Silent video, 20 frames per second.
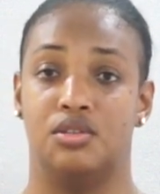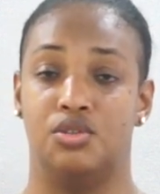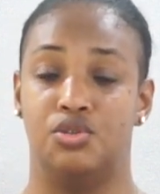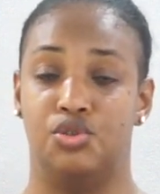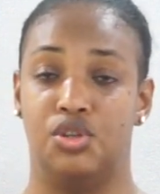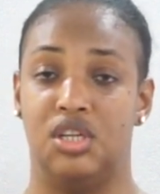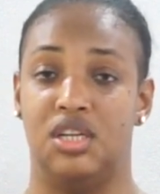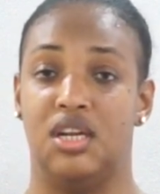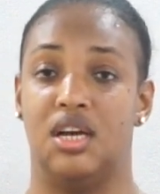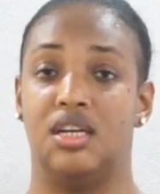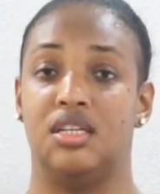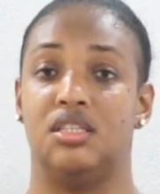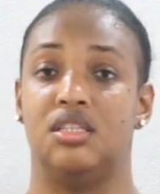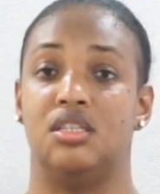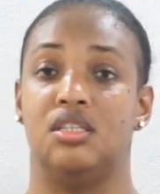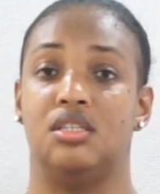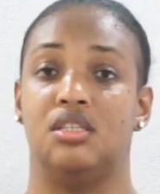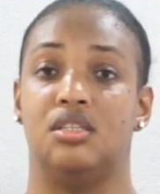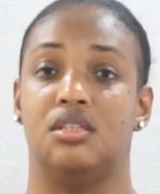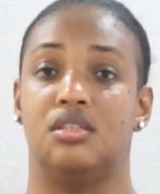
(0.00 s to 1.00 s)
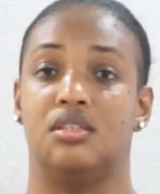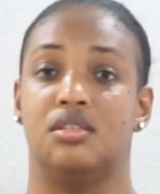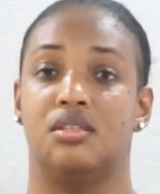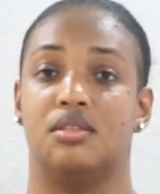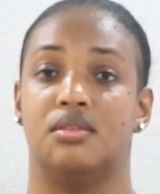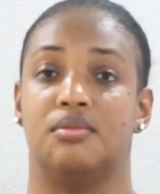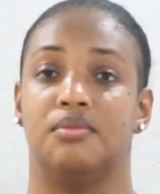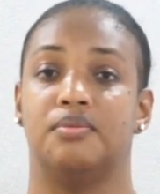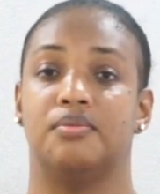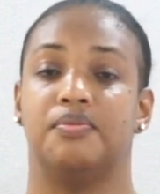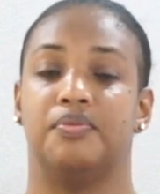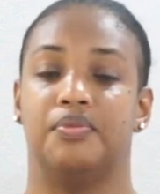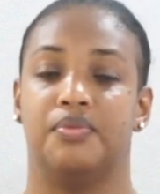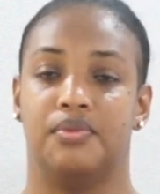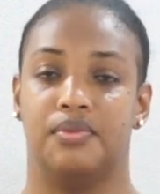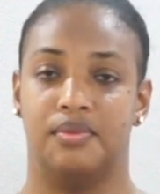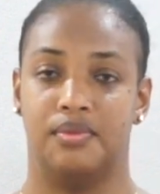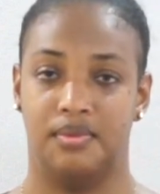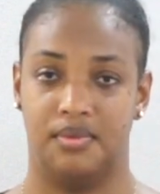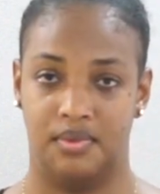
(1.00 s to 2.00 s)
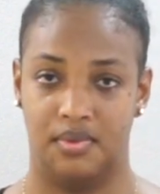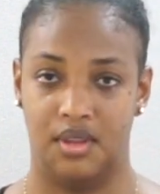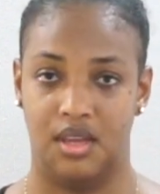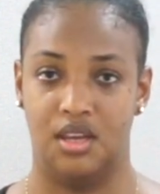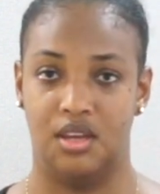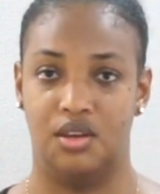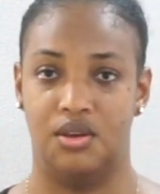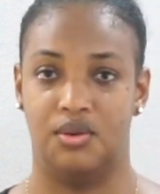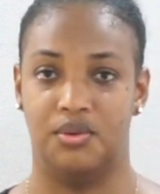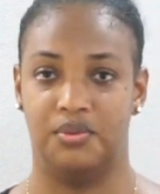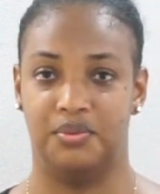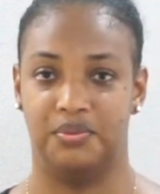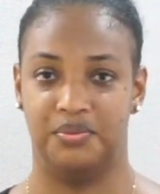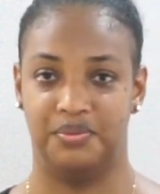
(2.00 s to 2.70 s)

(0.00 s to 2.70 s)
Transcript: to the nineties. Thank you.